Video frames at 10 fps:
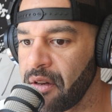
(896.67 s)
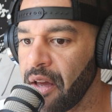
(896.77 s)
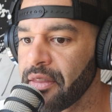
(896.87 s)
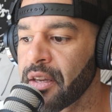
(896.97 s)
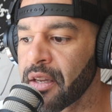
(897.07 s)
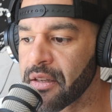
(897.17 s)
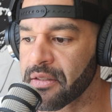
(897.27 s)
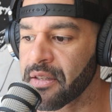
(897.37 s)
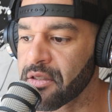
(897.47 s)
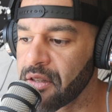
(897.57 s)
nothing,
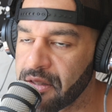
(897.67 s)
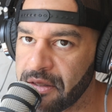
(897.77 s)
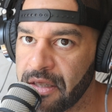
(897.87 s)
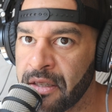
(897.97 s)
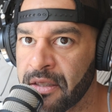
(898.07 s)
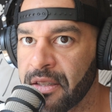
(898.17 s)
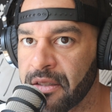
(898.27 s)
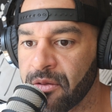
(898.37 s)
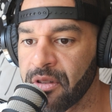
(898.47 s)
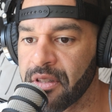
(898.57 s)
essentially. This doesn't
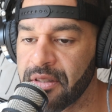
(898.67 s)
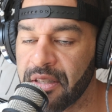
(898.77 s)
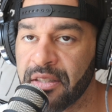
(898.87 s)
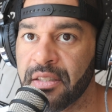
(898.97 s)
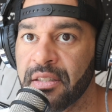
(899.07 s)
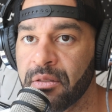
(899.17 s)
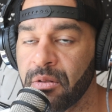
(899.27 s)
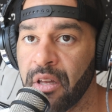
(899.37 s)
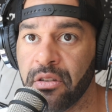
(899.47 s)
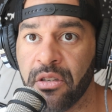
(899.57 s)

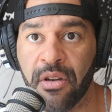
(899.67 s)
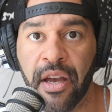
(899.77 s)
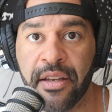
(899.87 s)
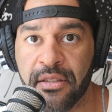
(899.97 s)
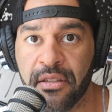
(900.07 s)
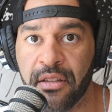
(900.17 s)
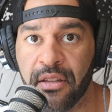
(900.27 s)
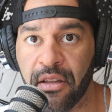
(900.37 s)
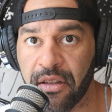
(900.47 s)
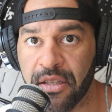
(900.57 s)
exist without you guys,
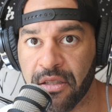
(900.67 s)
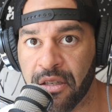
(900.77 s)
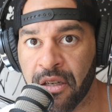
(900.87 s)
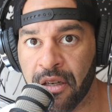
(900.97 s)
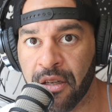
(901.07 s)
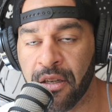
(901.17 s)
the listener.